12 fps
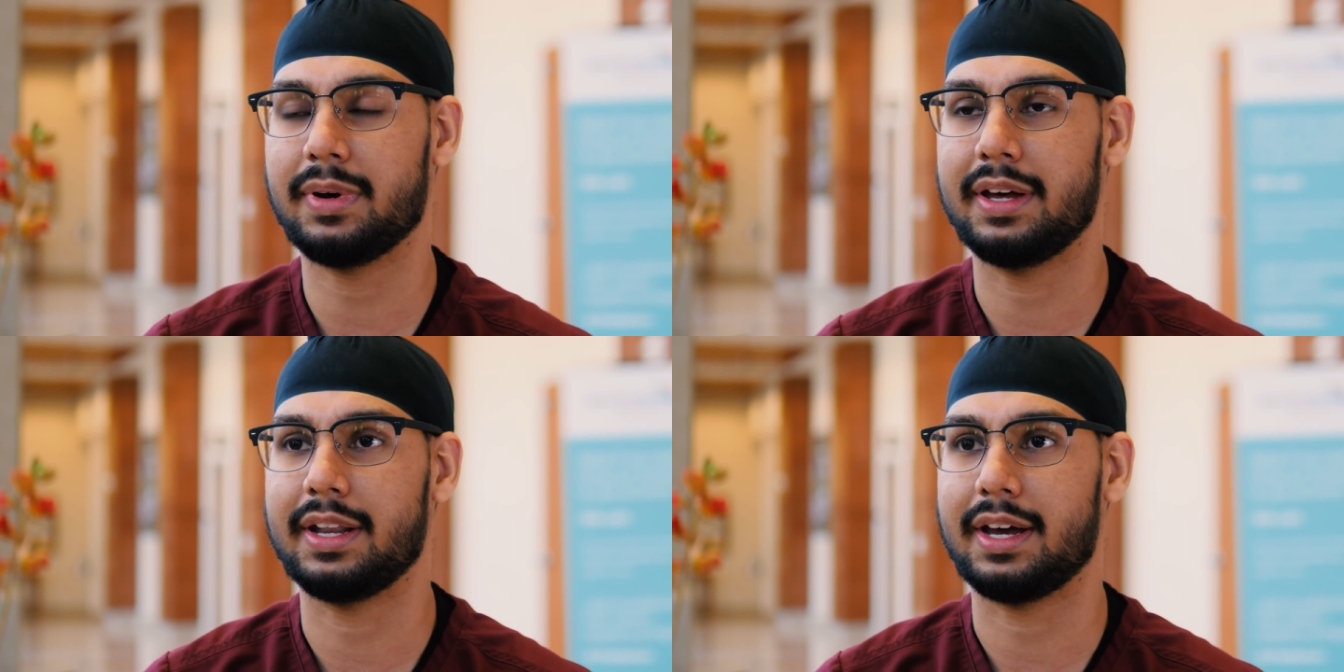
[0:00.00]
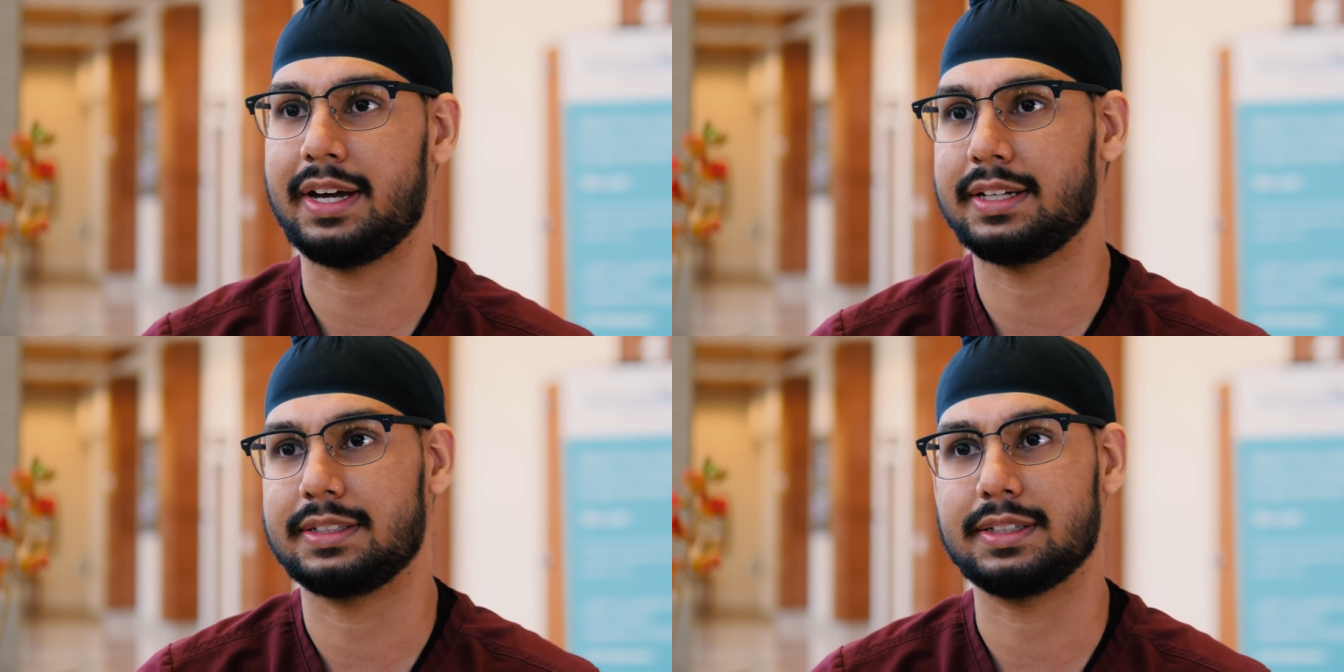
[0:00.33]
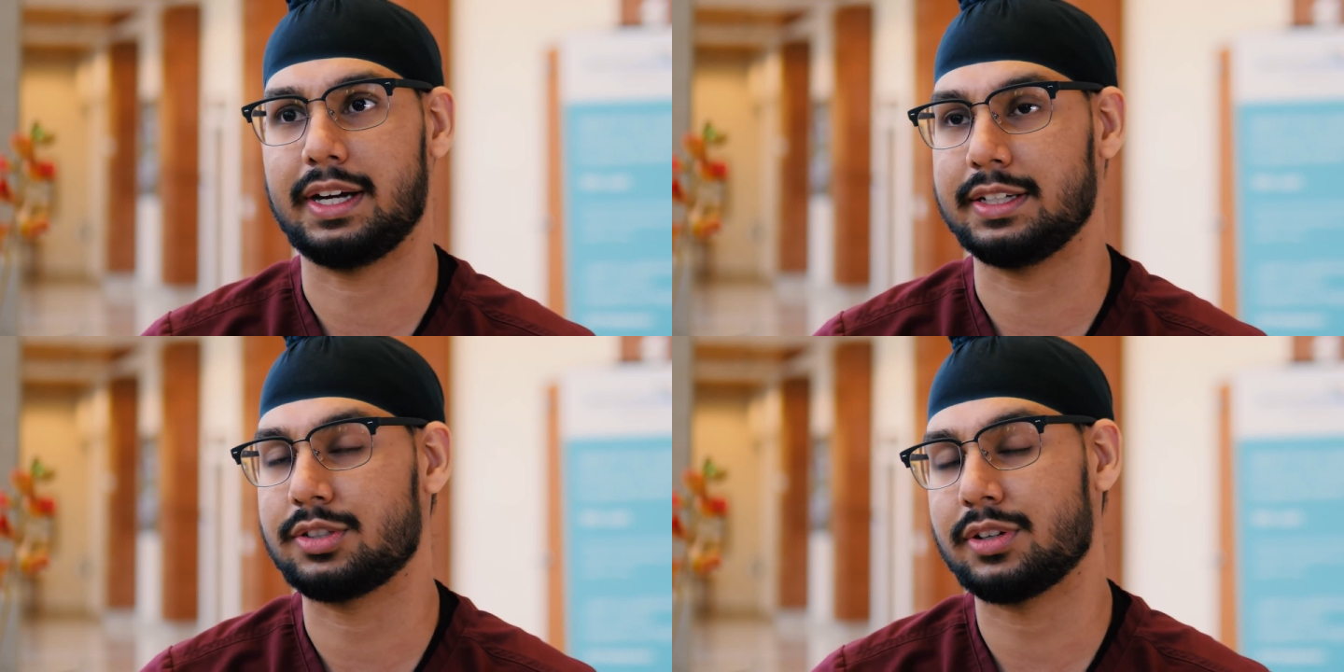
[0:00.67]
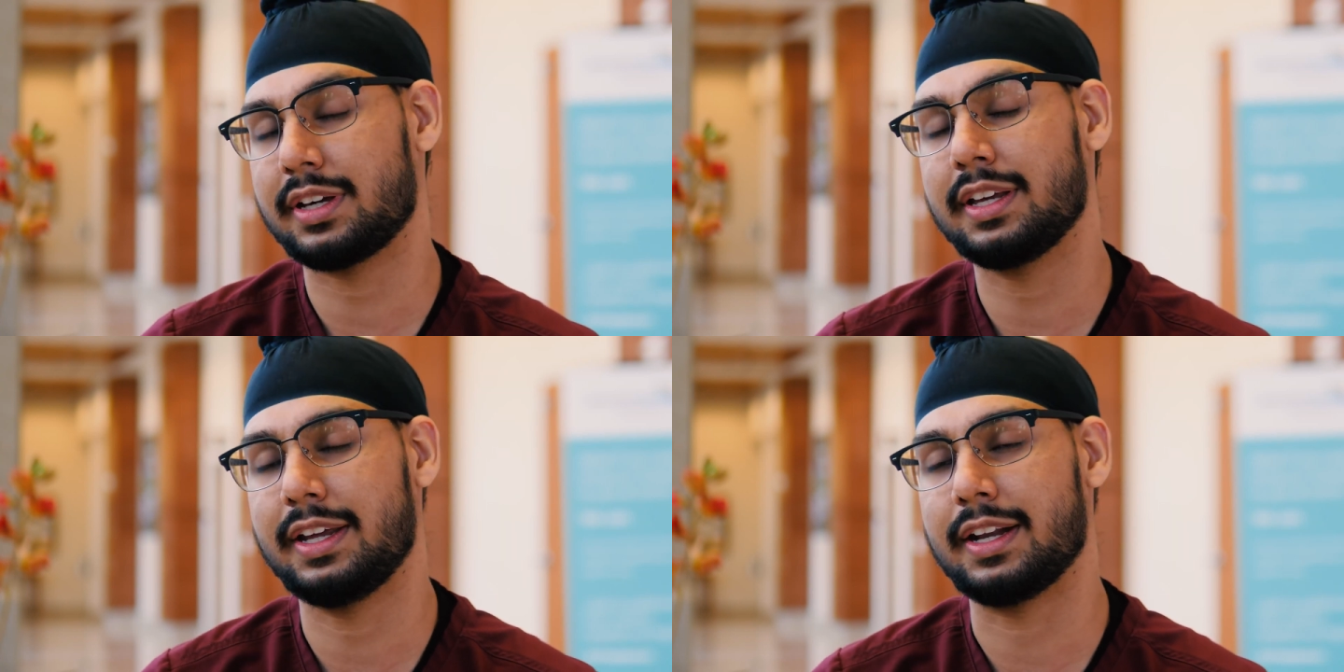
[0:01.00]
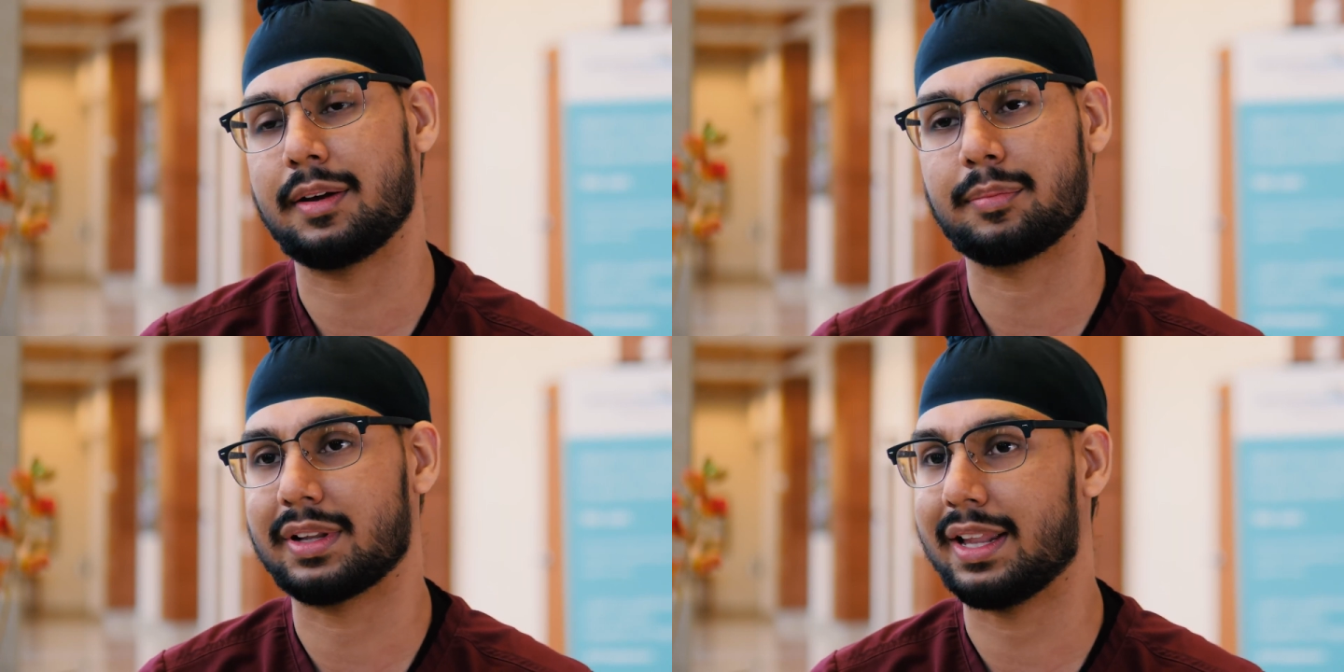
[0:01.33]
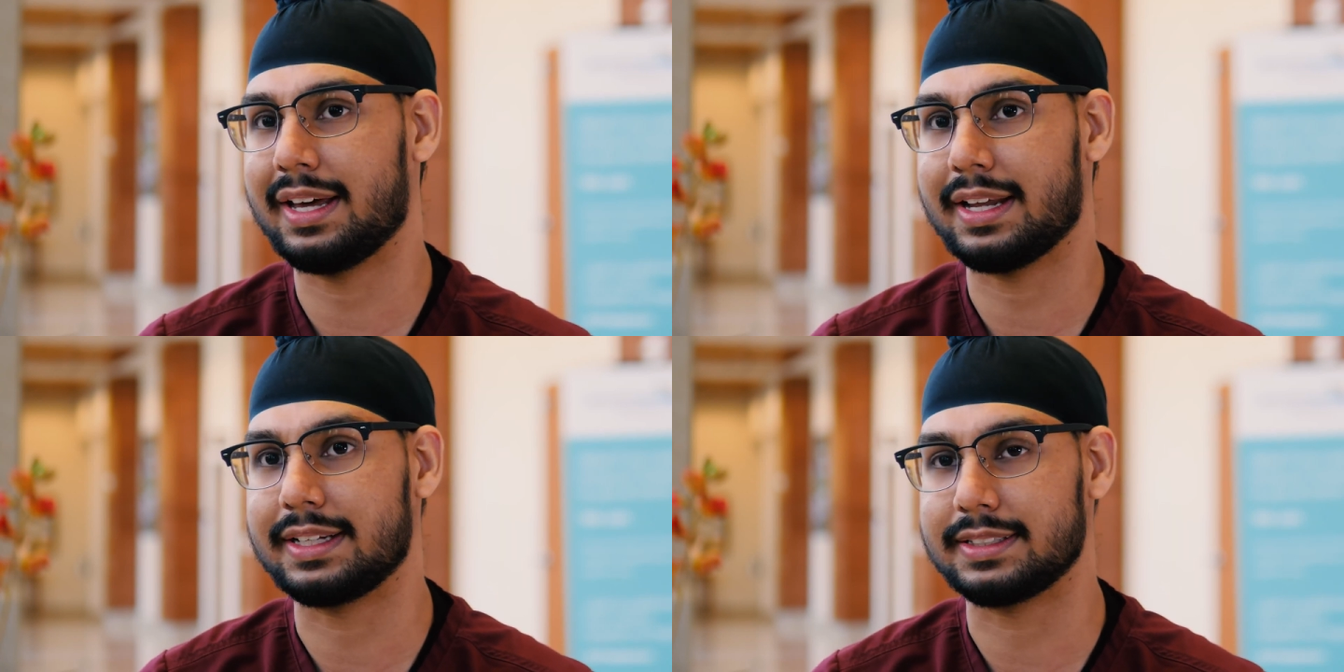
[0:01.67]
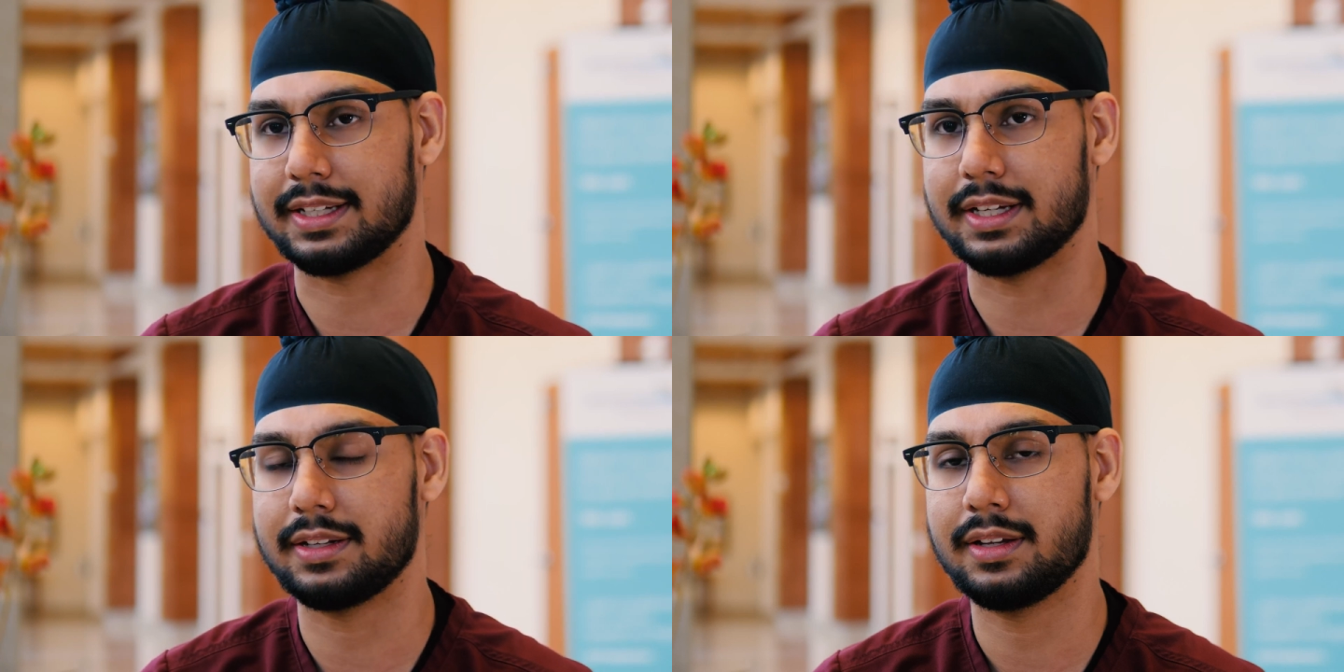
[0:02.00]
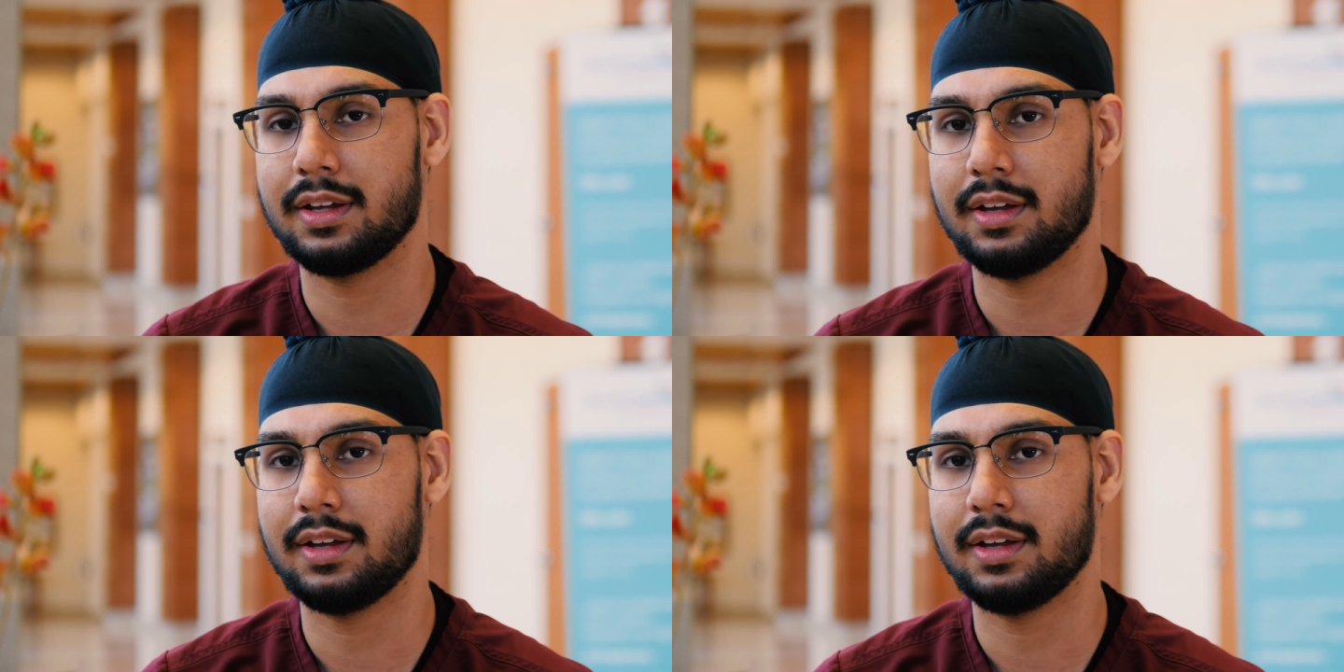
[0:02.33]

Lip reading: but I took it and I'm glad I did.